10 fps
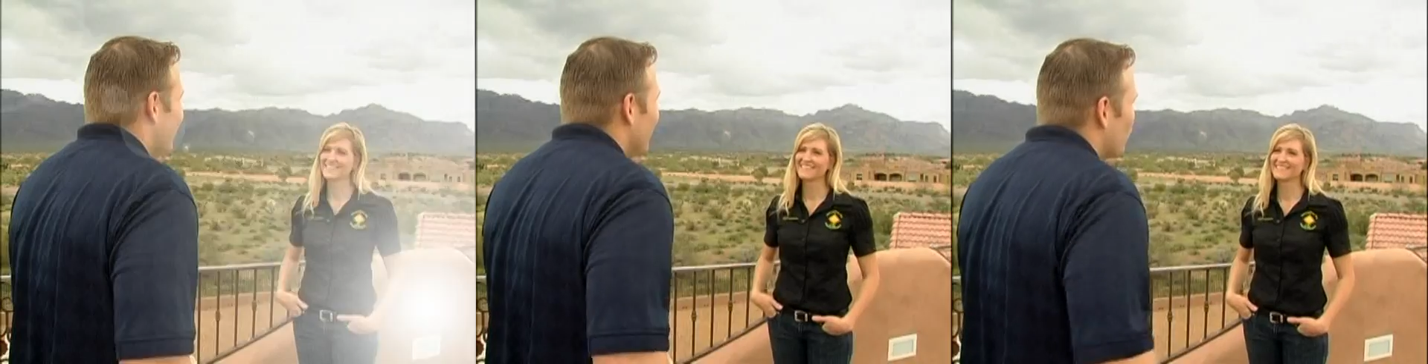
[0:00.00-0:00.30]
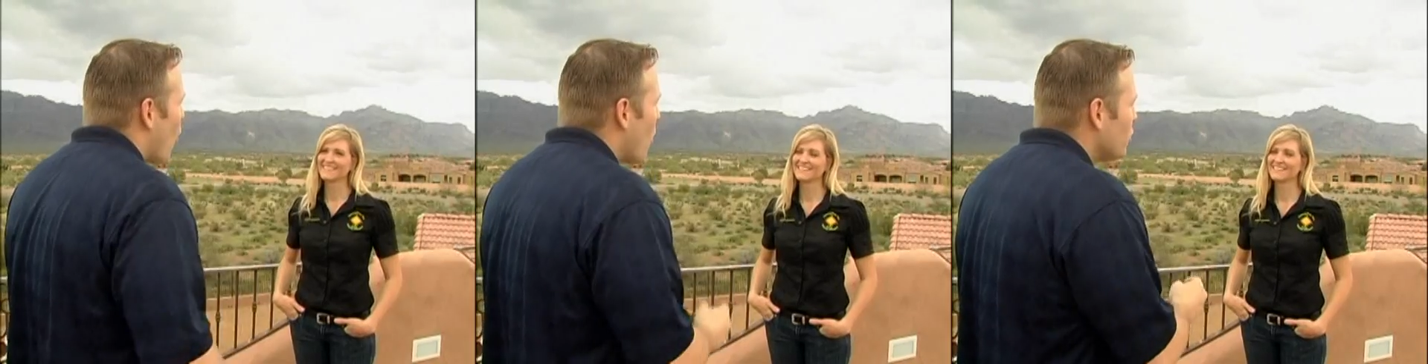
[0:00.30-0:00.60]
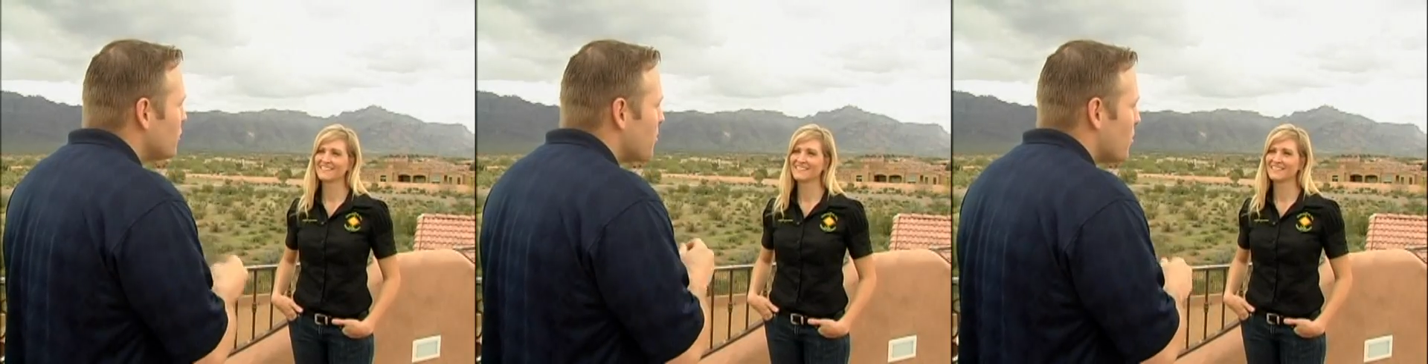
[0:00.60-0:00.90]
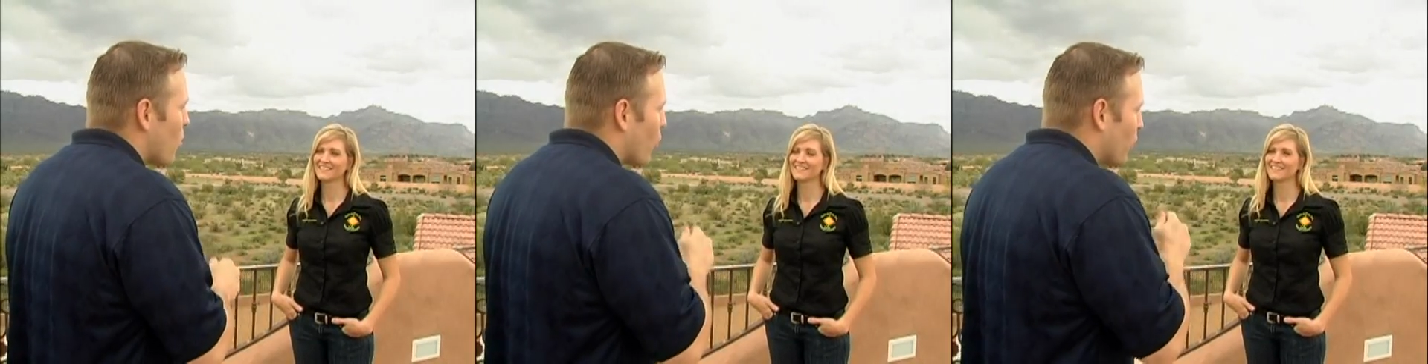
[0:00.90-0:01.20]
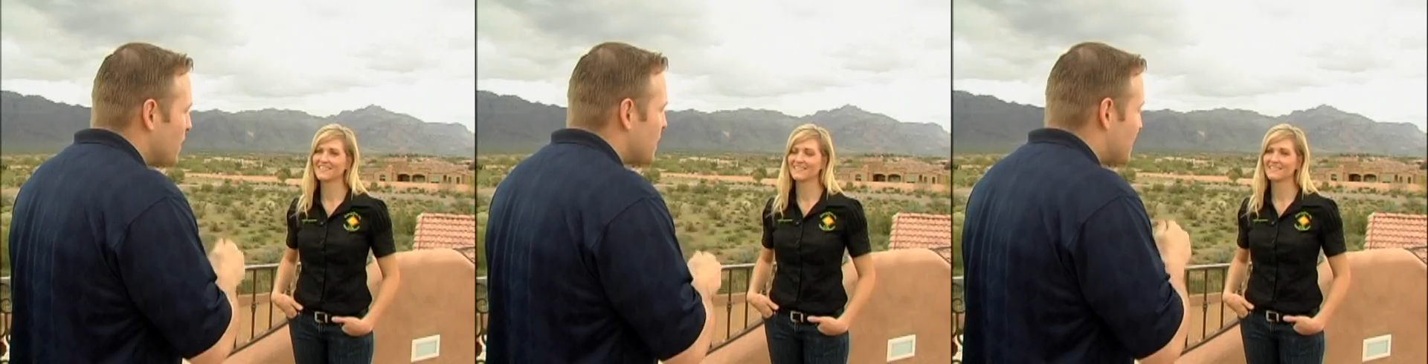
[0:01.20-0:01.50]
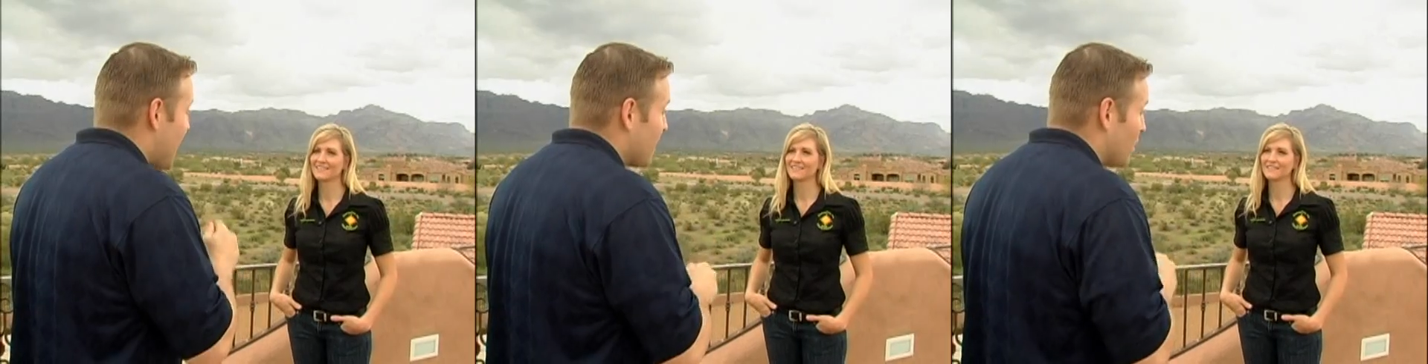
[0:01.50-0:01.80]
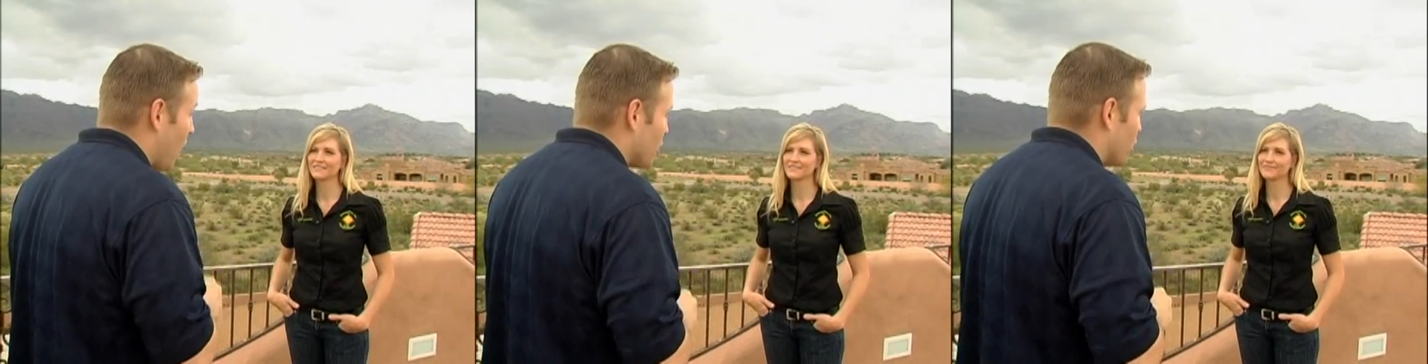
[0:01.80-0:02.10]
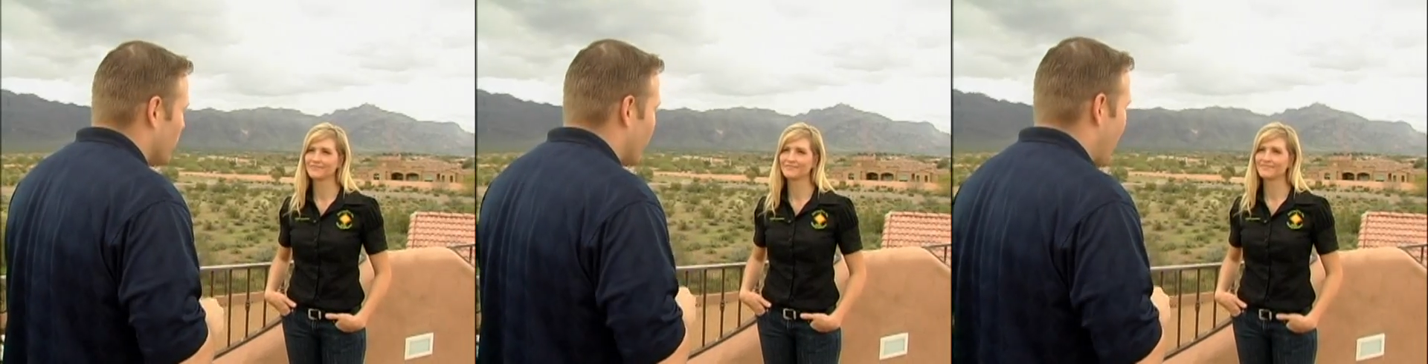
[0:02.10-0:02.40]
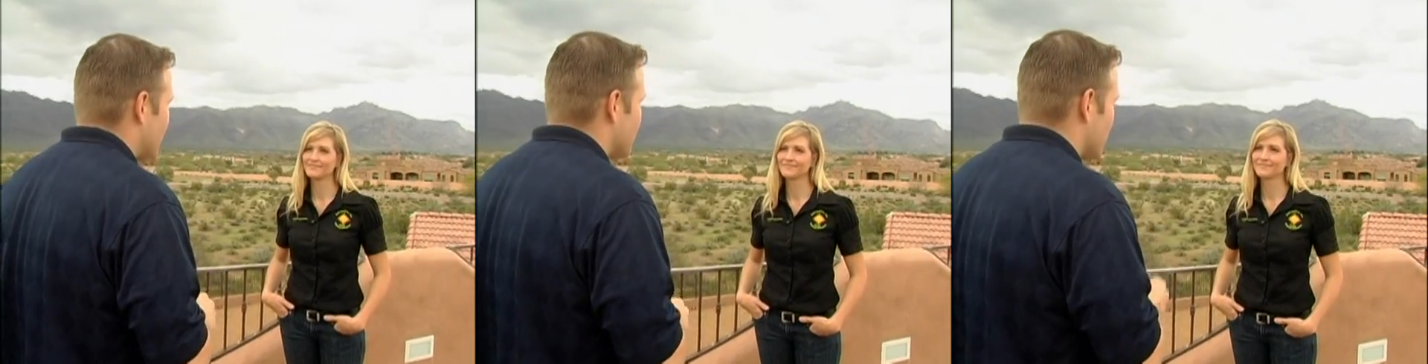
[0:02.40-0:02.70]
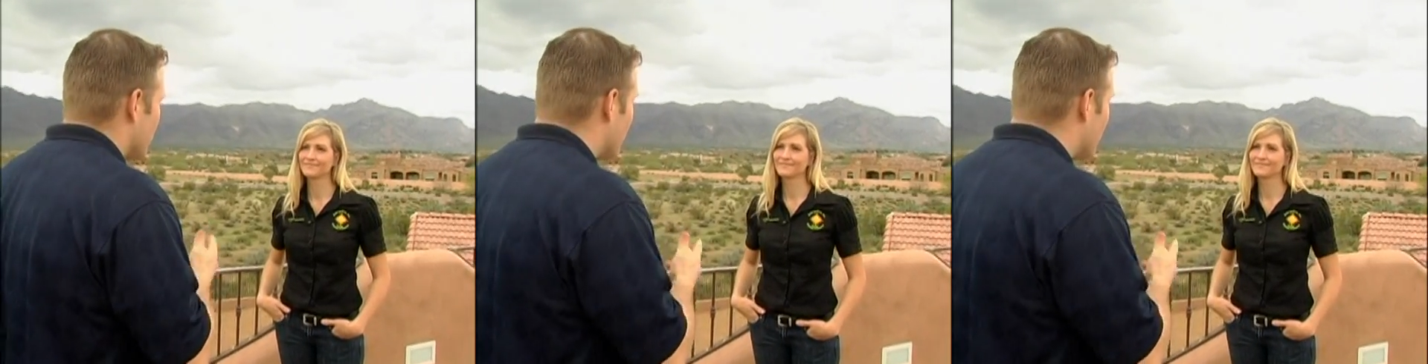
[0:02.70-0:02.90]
Nicole, what are some of the more recent technological advances in the